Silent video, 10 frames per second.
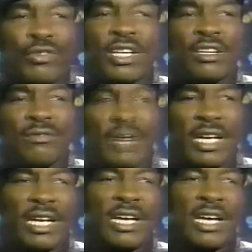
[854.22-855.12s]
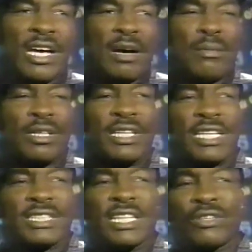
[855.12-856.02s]
nerve to get in the ring. But
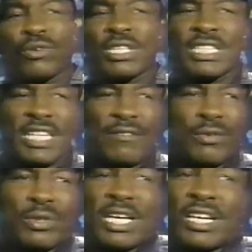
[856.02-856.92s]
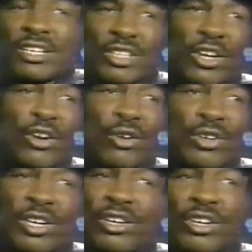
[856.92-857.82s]
like I said, during the 70s, we had a good
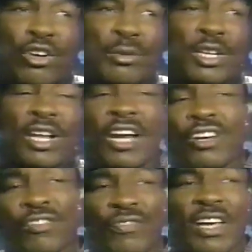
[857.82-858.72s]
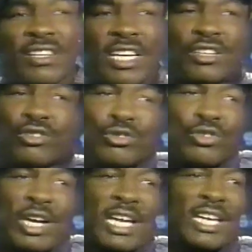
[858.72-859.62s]
era, a good era, a lot of good fighters there too,
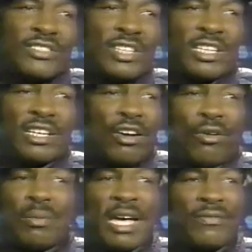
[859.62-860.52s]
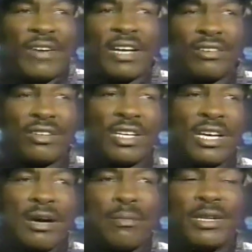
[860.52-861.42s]
so I can't say they're all bad fighters.
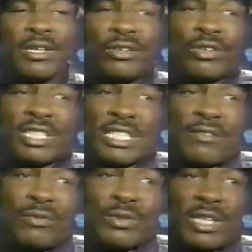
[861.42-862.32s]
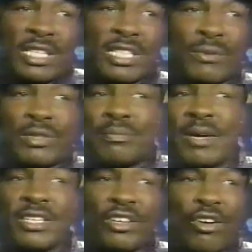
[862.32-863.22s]
But during the 70s, they said it was the
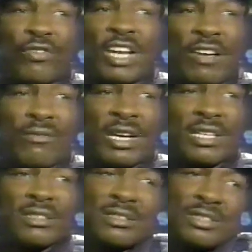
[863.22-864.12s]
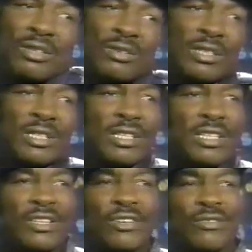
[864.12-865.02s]
best era for the heavyweight, so,
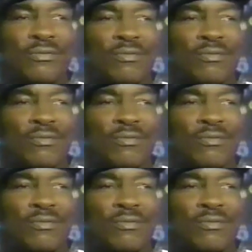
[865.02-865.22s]
you know.